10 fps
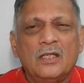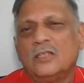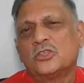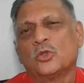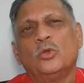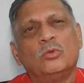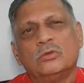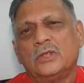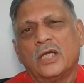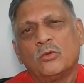
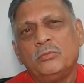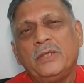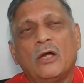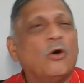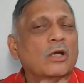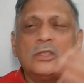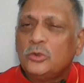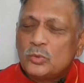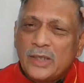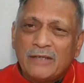So there could be, or
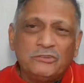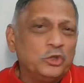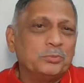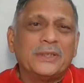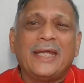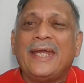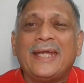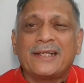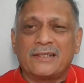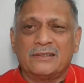you could have human hair,